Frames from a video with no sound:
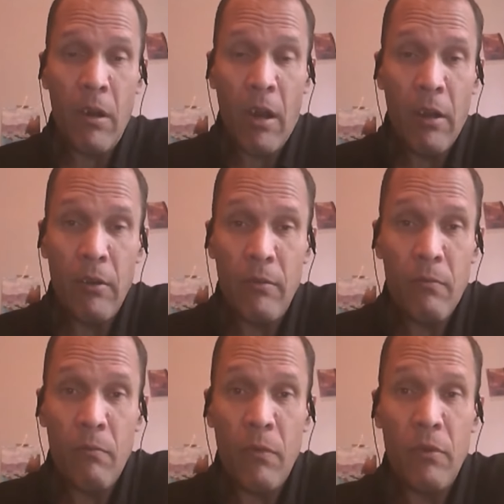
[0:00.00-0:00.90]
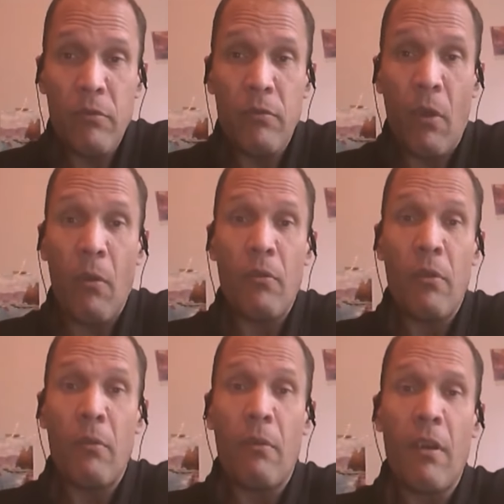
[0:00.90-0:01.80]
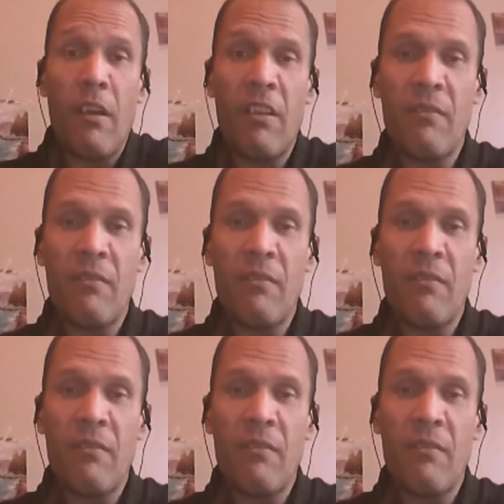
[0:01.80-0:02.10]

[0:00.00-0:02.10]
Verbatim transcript: and I don't know why.